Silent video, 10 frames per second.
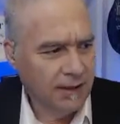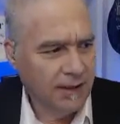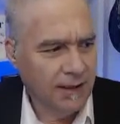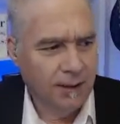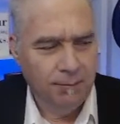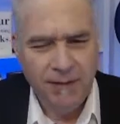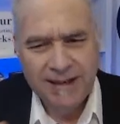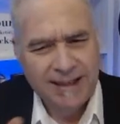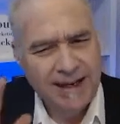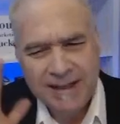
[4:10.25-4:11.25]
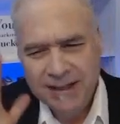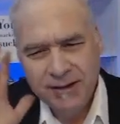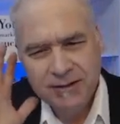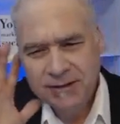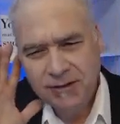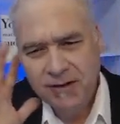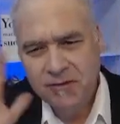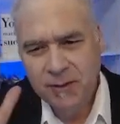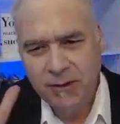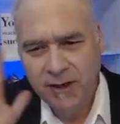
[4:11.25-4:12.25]
It just
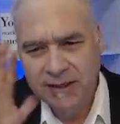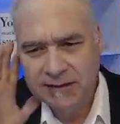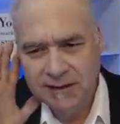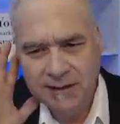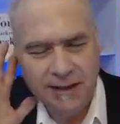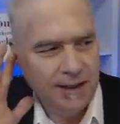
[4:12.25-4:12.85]
drives me crazy.